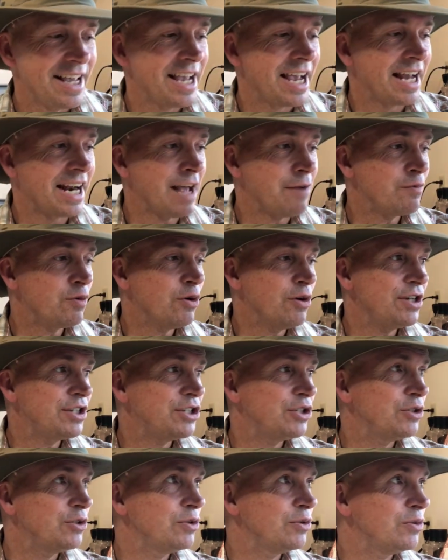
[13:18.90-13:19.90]
And I'm going
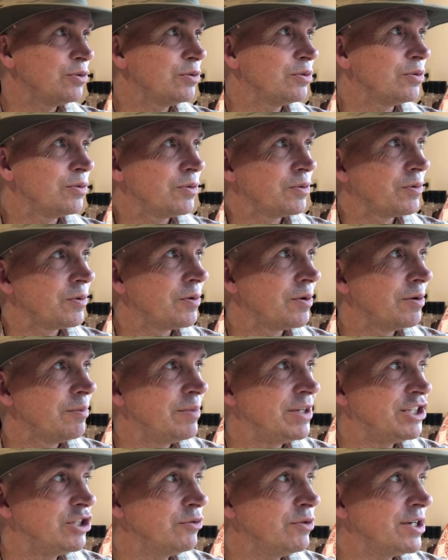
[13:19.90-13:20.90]
to
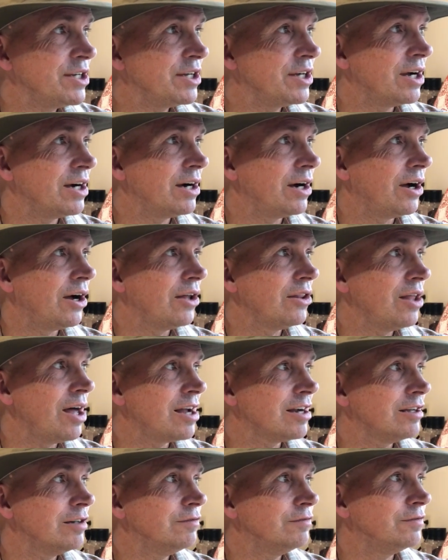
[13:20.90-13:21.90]
be doing a
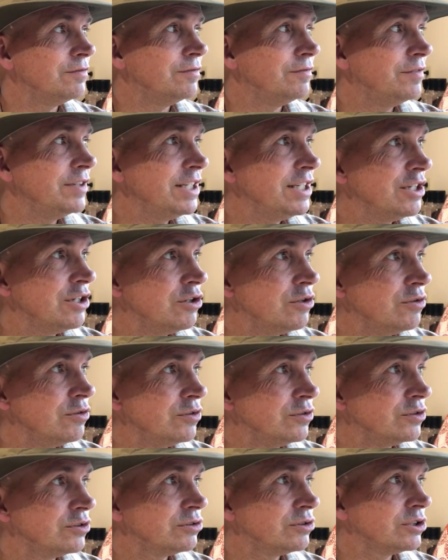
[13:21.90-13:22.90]
lot of
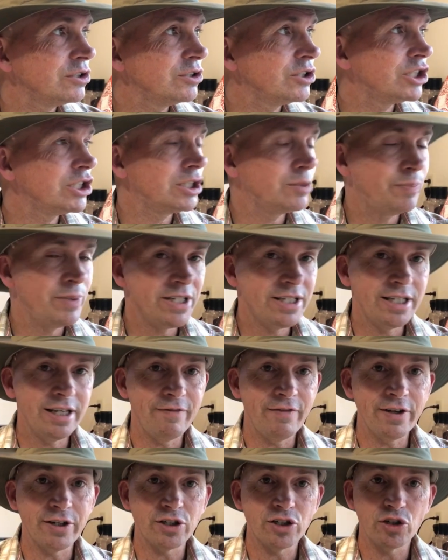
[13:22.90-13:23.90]
videos
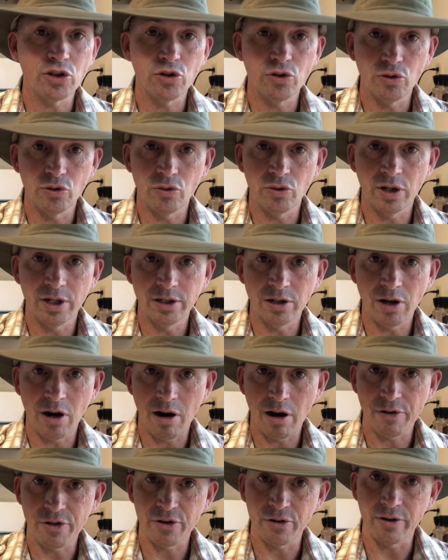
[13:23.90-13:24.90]
specific to an
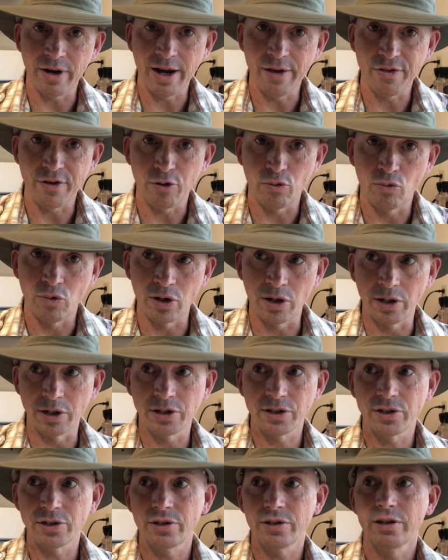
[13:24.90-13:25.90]
author and their
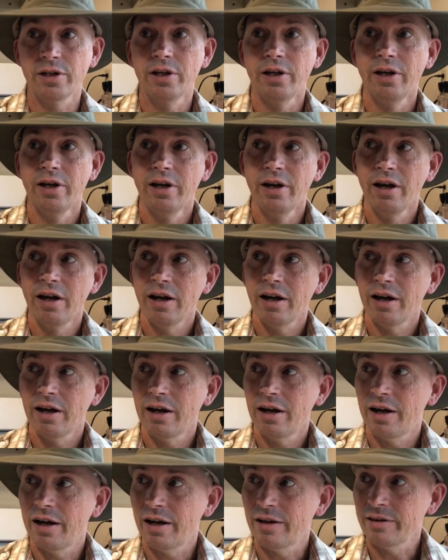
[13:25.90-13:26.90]
works.
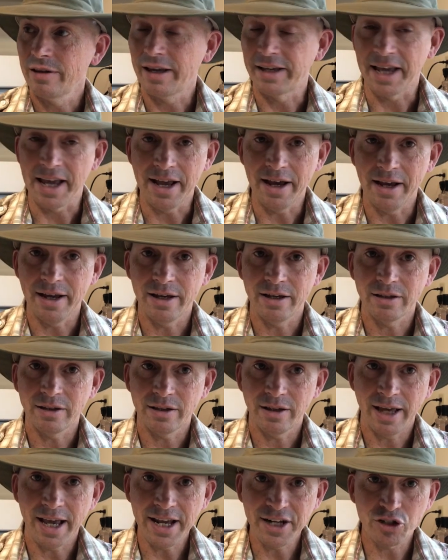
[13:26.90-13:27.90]
Like
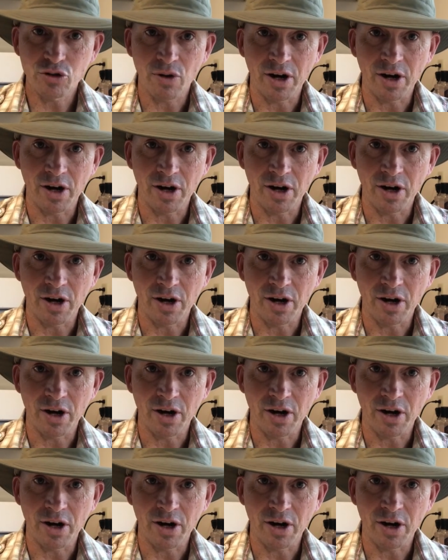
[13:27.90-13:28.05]
H.